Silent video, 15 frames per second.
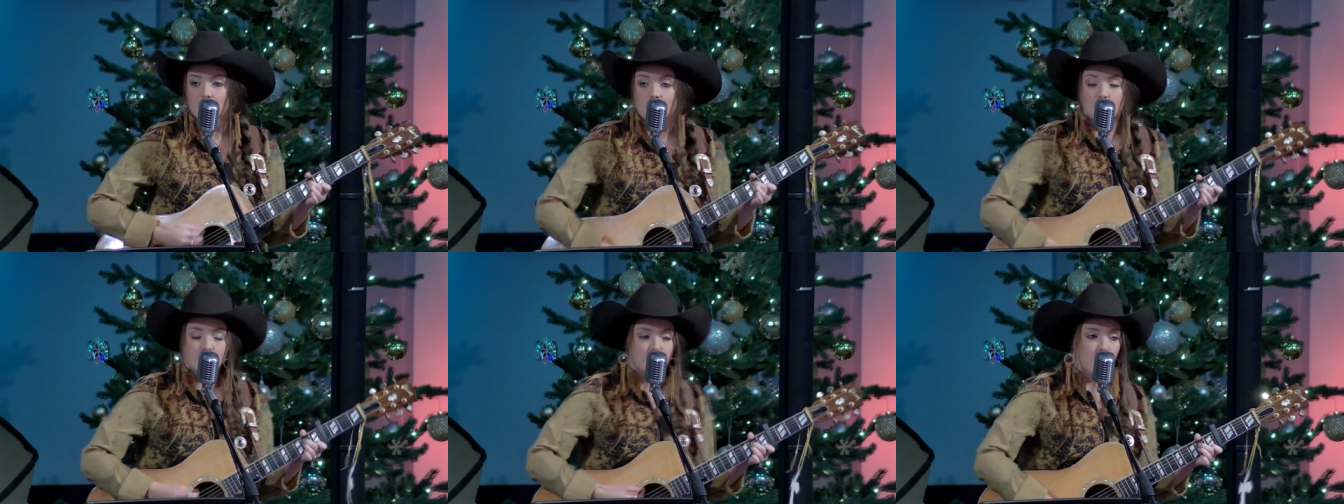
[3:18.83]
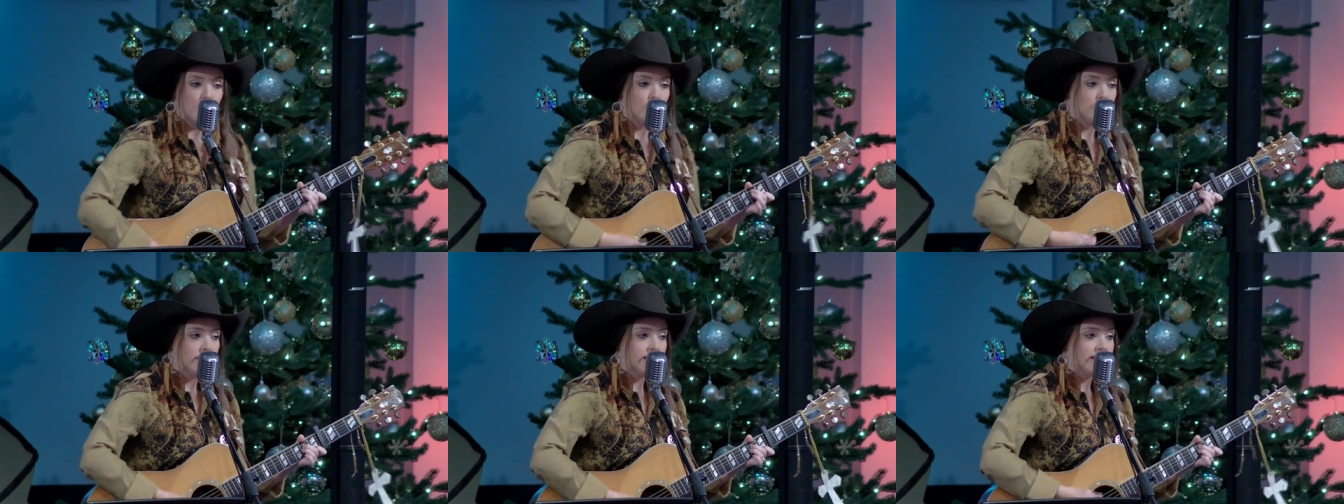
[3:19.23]

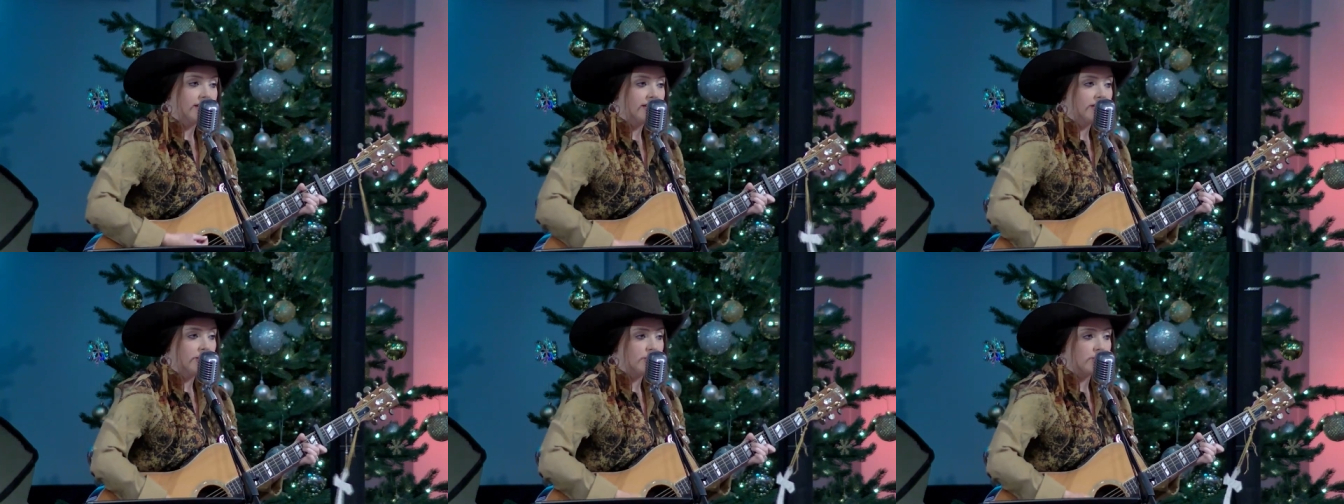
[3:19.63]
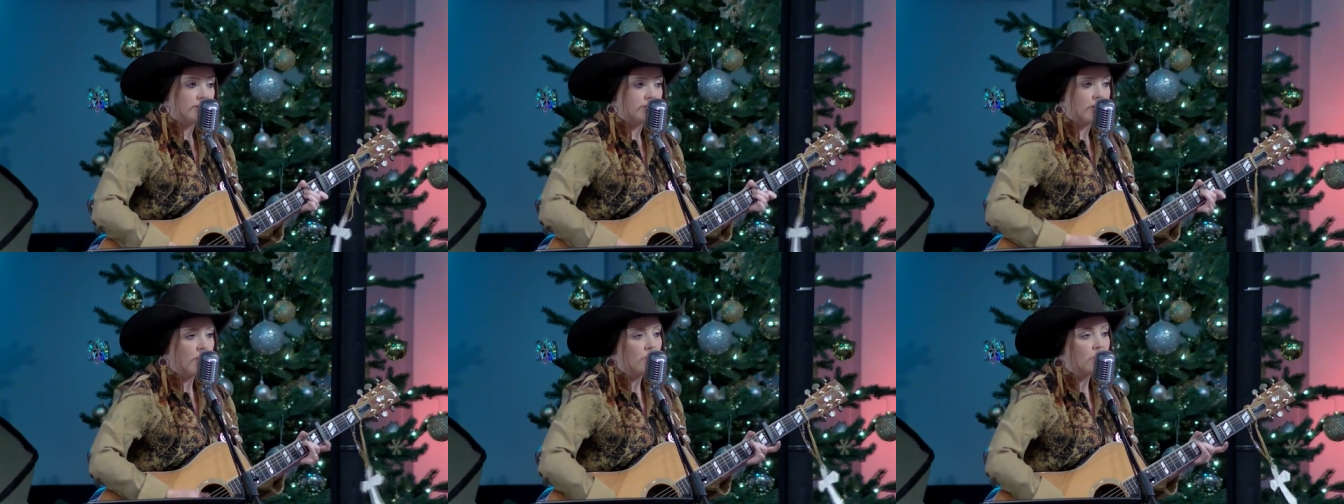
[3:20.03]
Jolene,
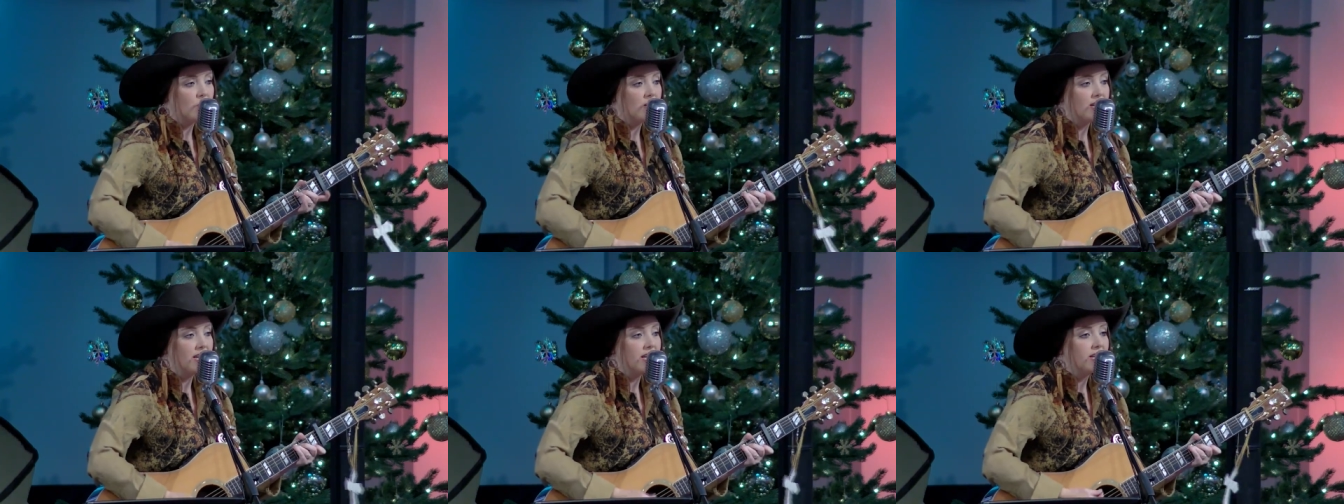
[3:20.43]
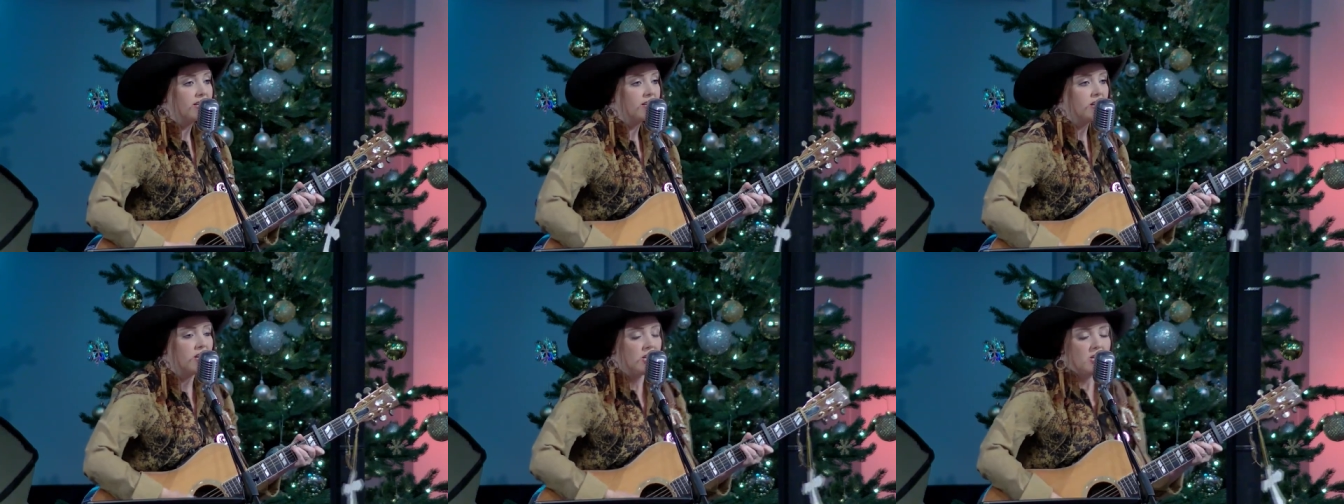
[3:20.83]

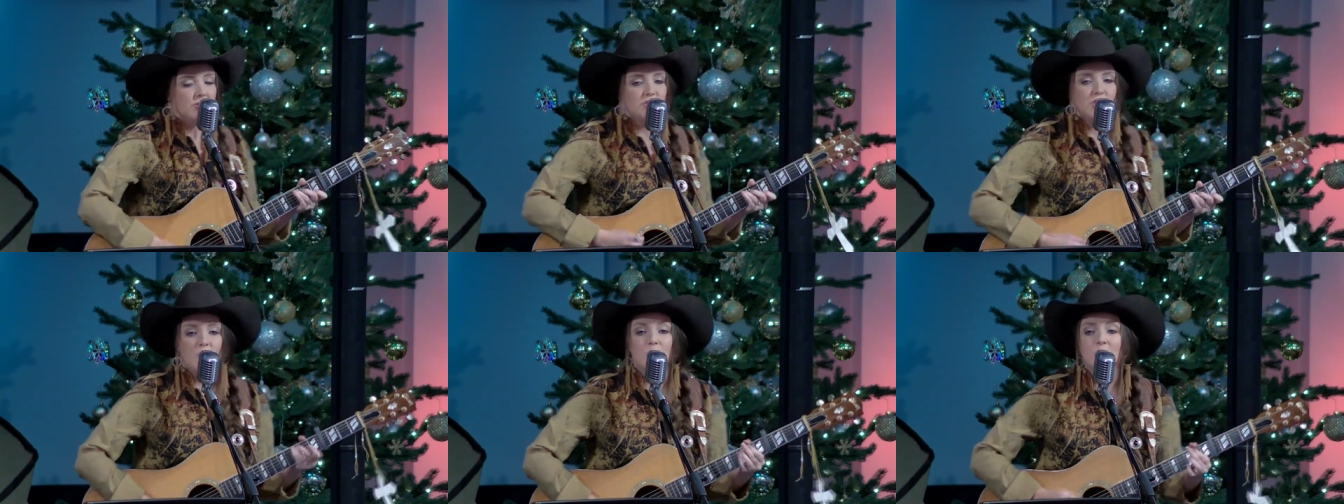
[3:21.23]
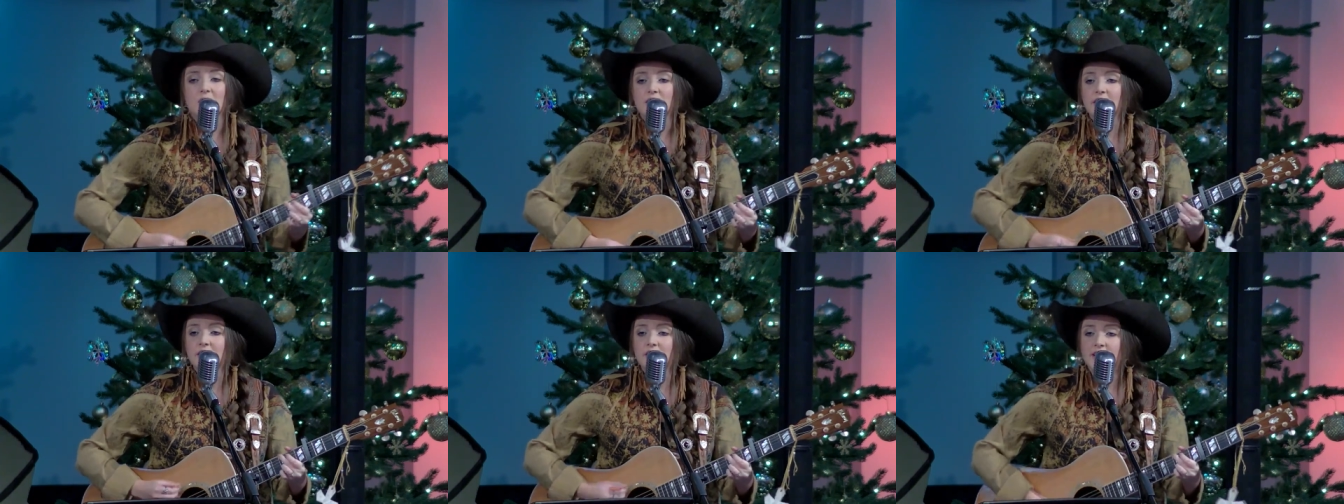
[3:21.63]
Jolene,
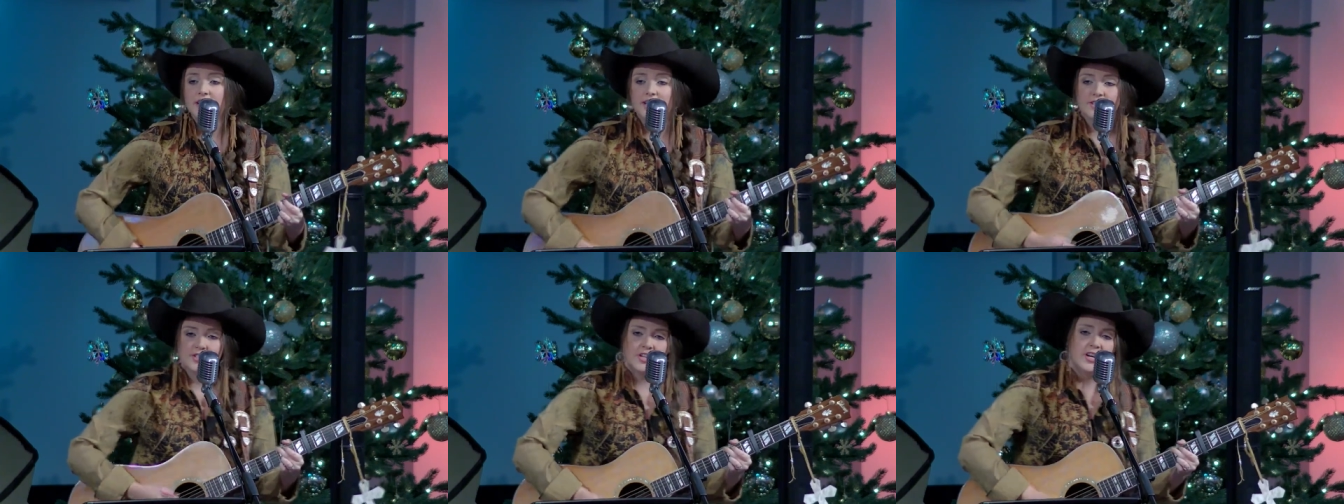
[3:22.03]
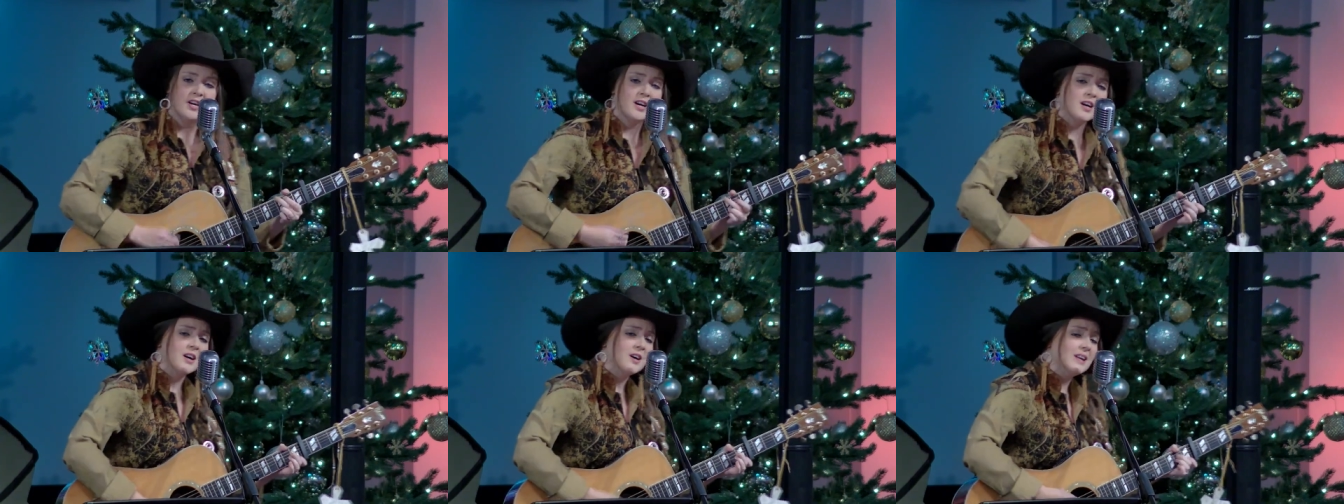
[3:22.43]
Jolene,
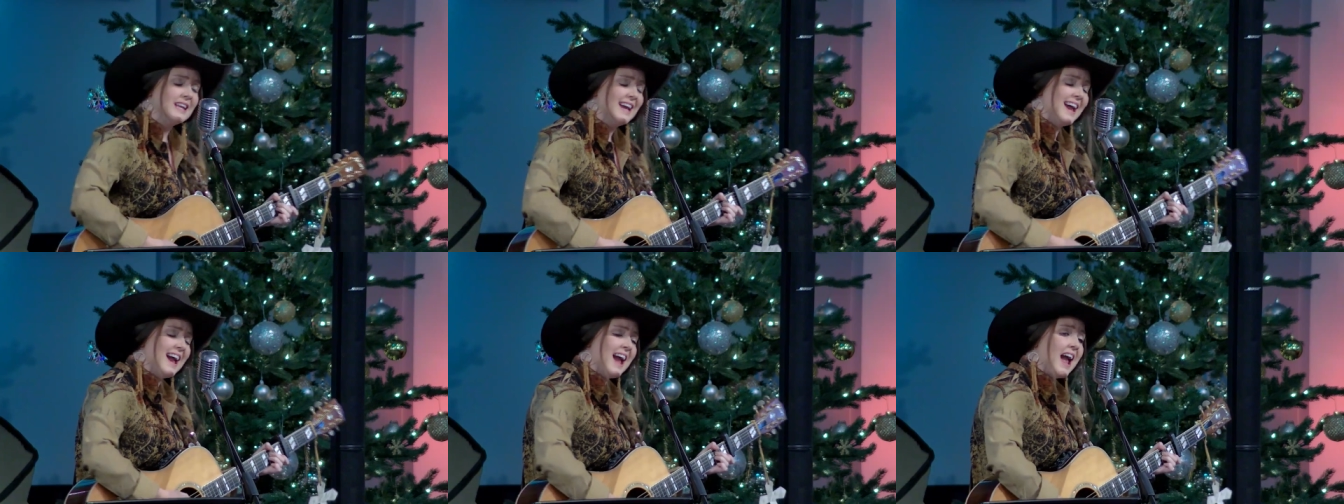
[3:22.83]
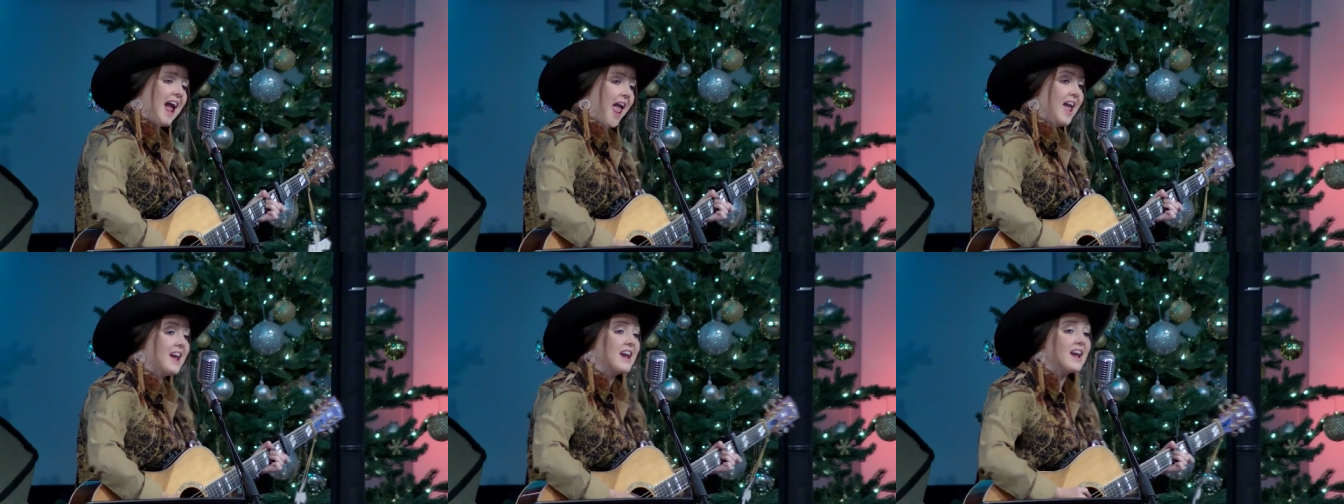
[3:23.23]

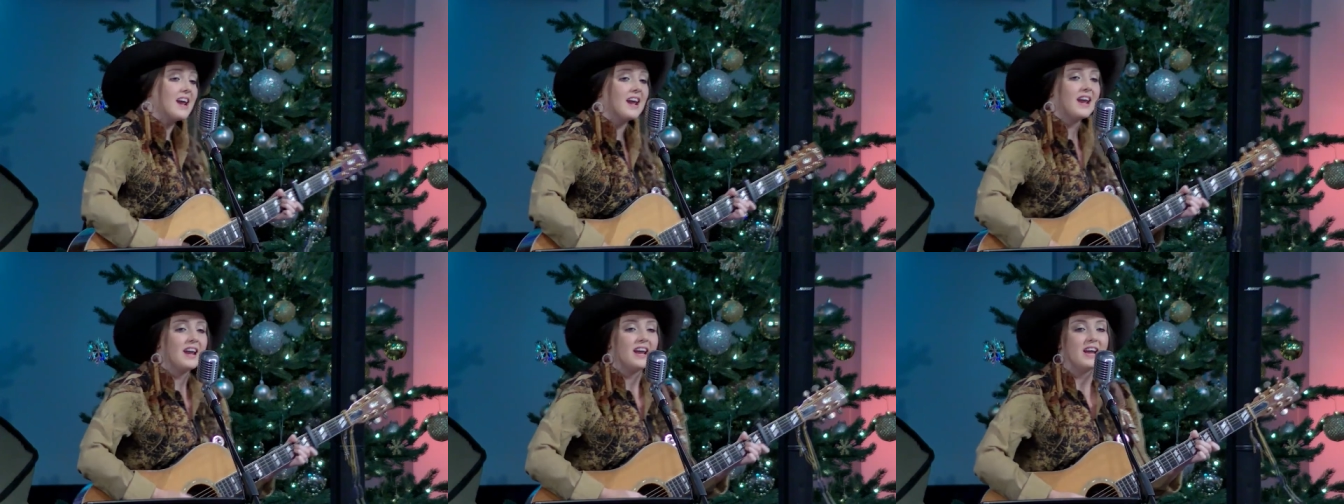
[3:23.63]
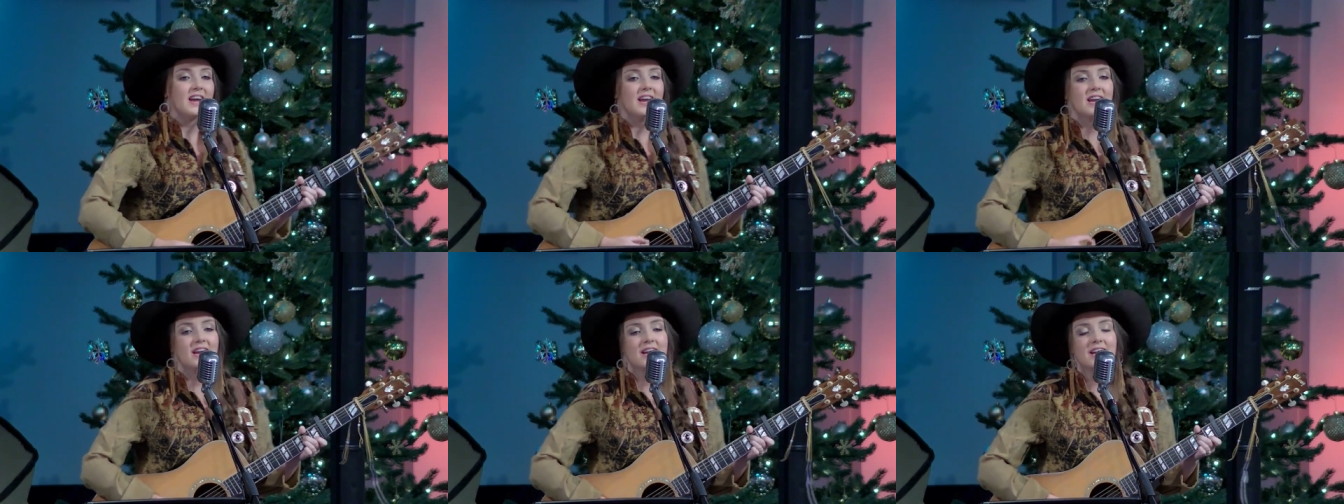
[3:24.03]
Jolene.